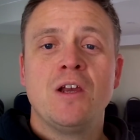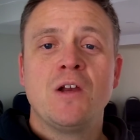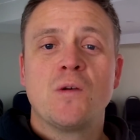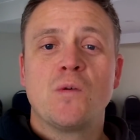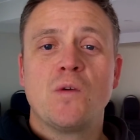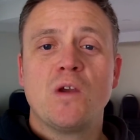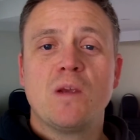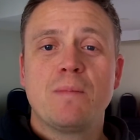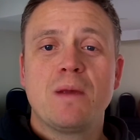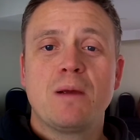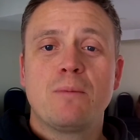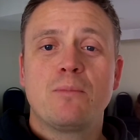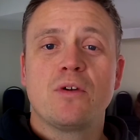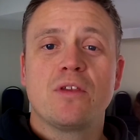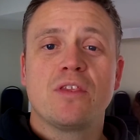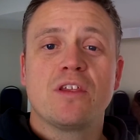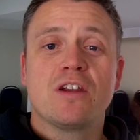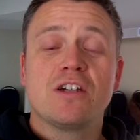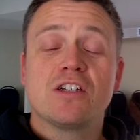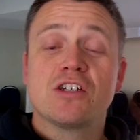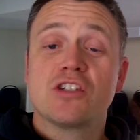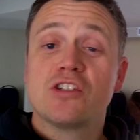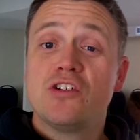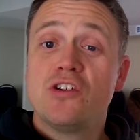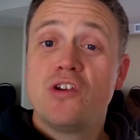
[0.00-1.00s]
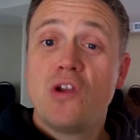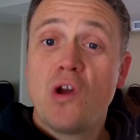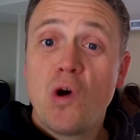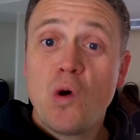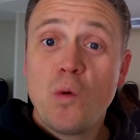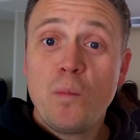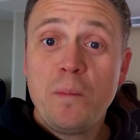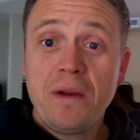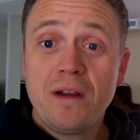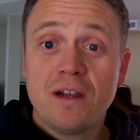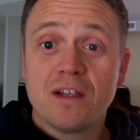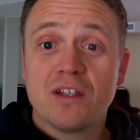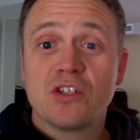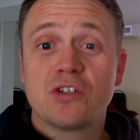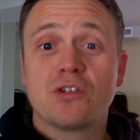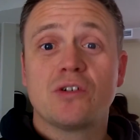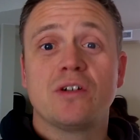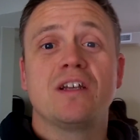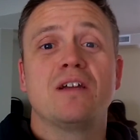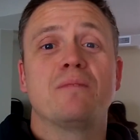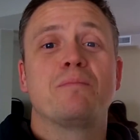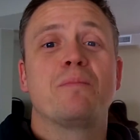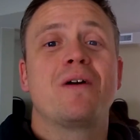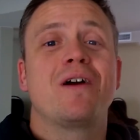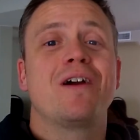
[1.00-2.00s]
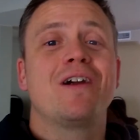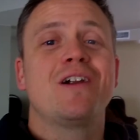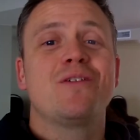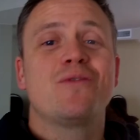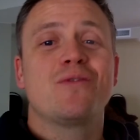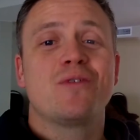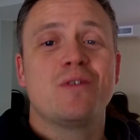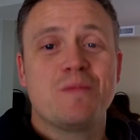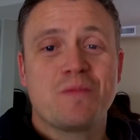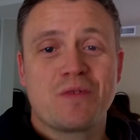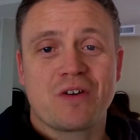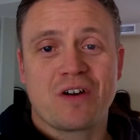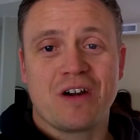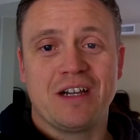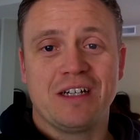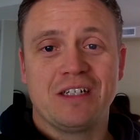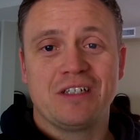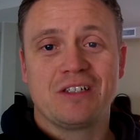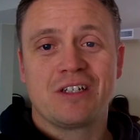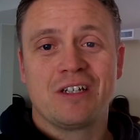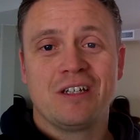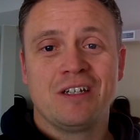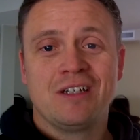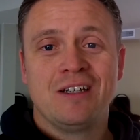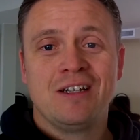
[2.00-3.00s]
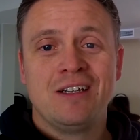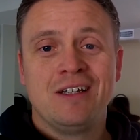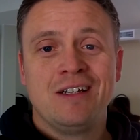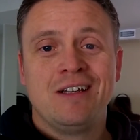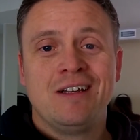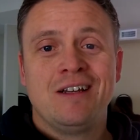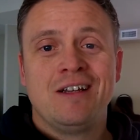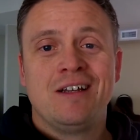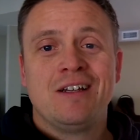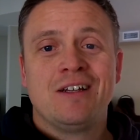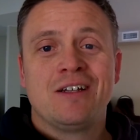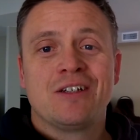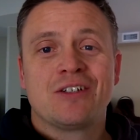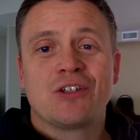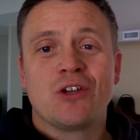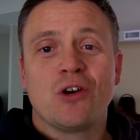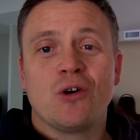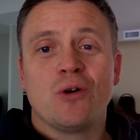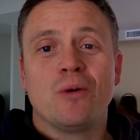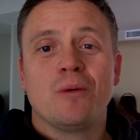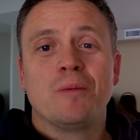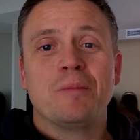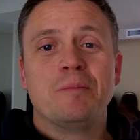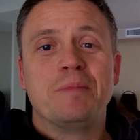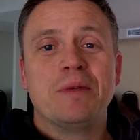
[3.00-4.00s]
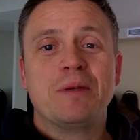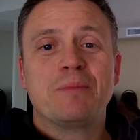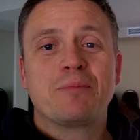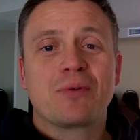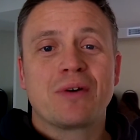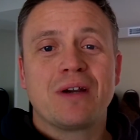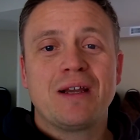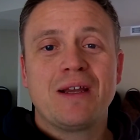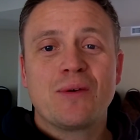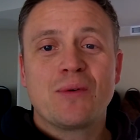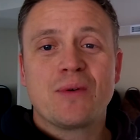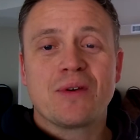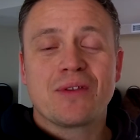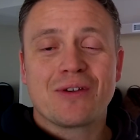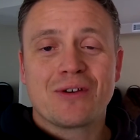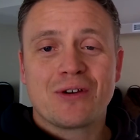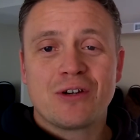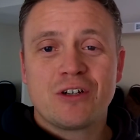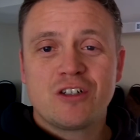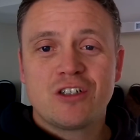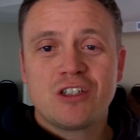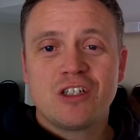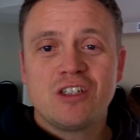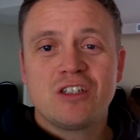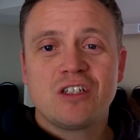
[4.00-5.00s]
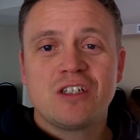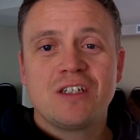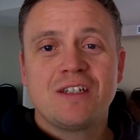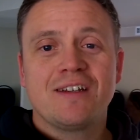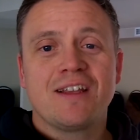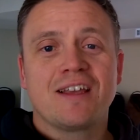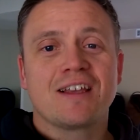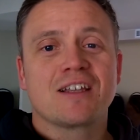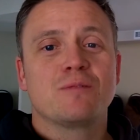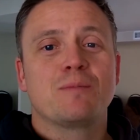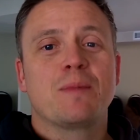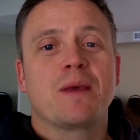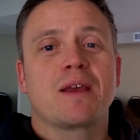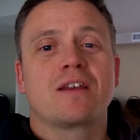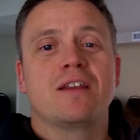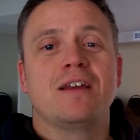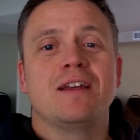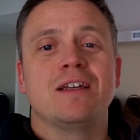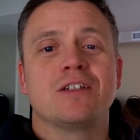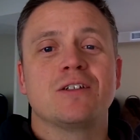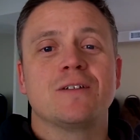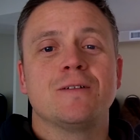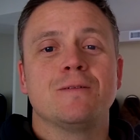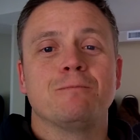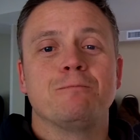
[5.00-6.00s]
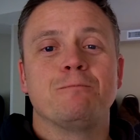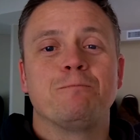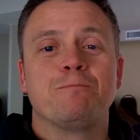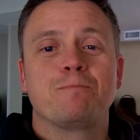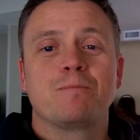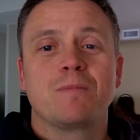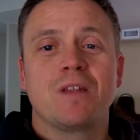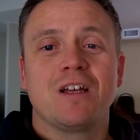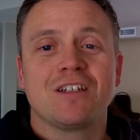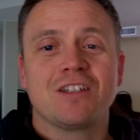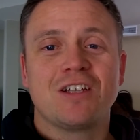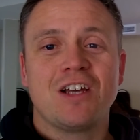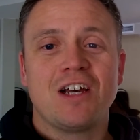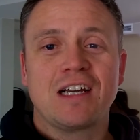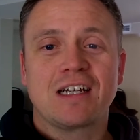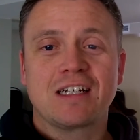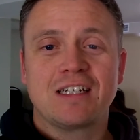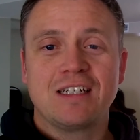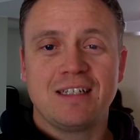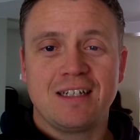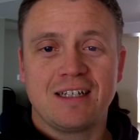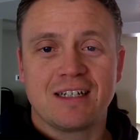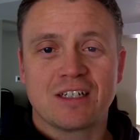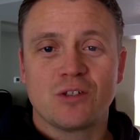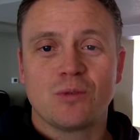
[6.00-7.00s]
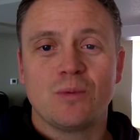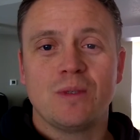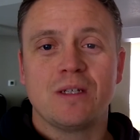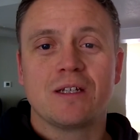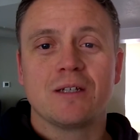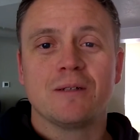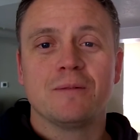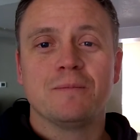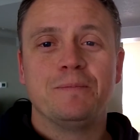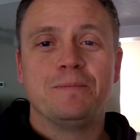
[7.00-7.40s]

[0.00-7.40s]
Remember, there is no ministry apart from Christ. So be praying with urgency and expectation. I'll talk to you next week.